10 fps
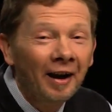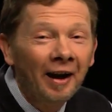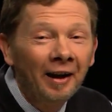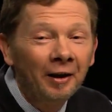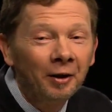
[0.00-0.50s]

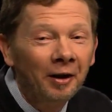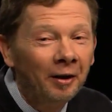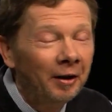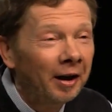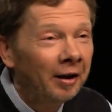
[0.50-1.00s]
and
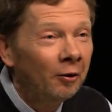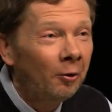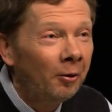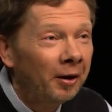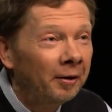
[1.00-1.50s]
in,
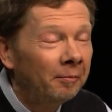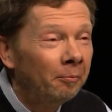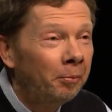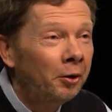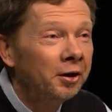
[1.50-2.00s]
in
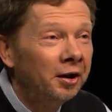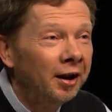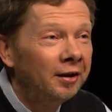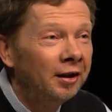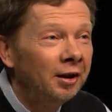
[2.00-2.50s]
both
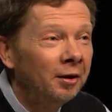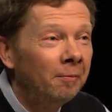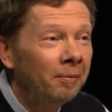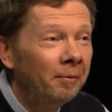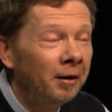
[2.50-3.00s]
cases, it,
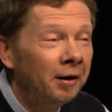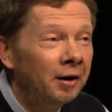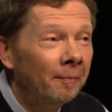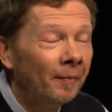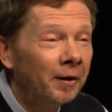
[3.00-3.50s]

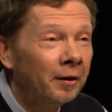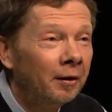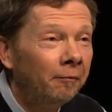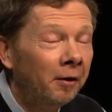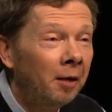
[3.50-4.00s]
the,
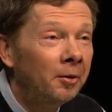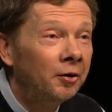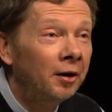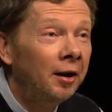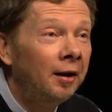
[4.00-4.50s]
the
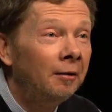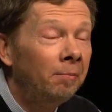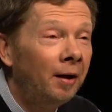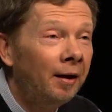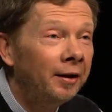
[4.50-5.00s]
famous saying
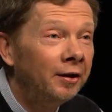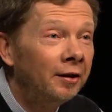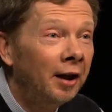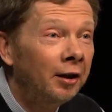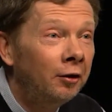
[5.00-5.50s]
applies,
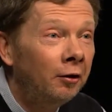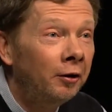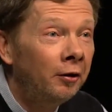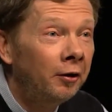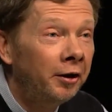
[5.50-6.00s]
they,
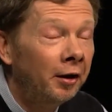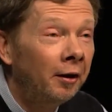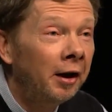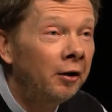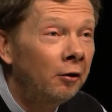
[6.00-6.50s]
don't,
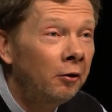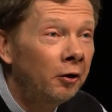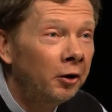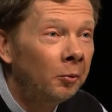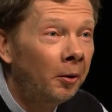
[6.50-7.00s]
they know
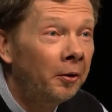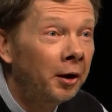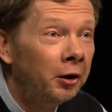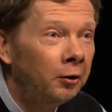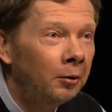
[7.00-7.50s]
not what
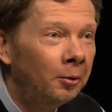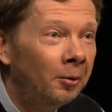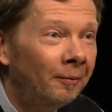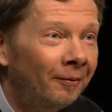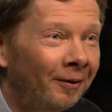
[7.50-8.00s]
they do,